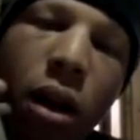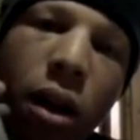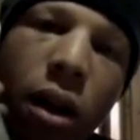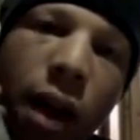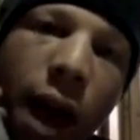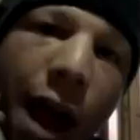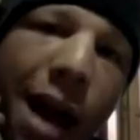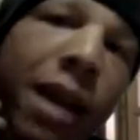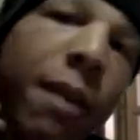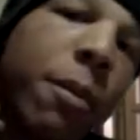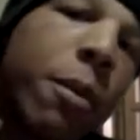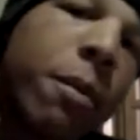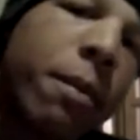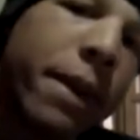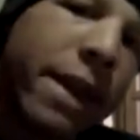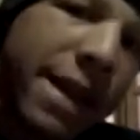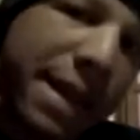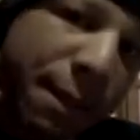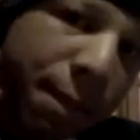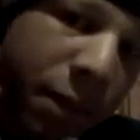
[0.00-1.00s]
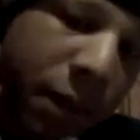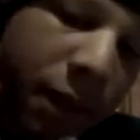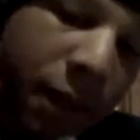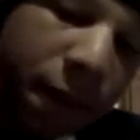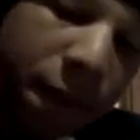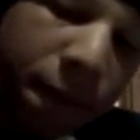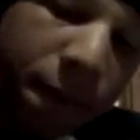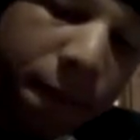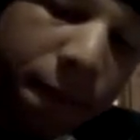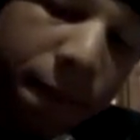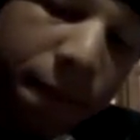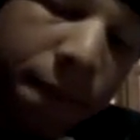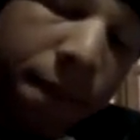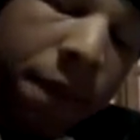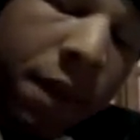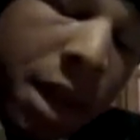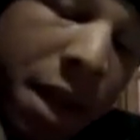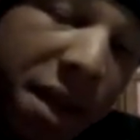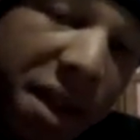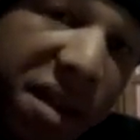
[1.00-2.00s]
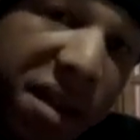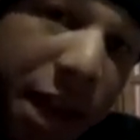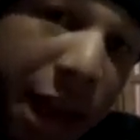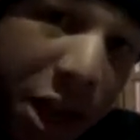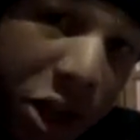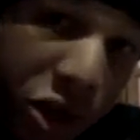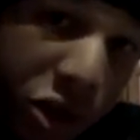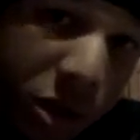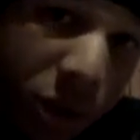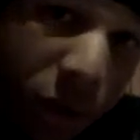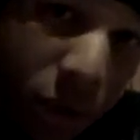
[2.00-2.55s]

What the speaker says: caliber base plate. And this actually